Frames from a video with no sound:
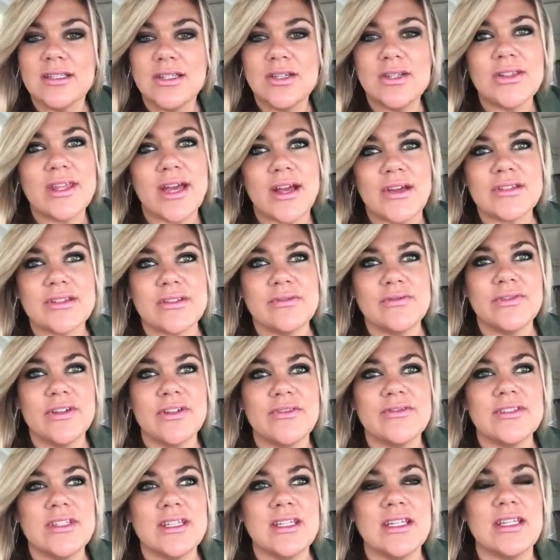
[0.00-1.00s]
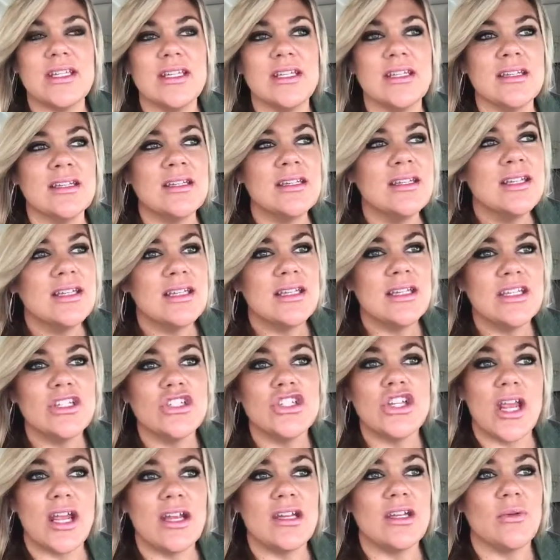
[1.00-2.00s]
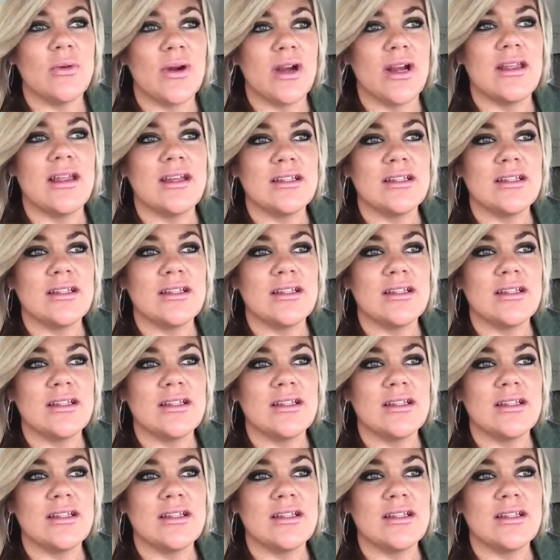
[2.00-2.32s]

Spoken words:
2015 in January,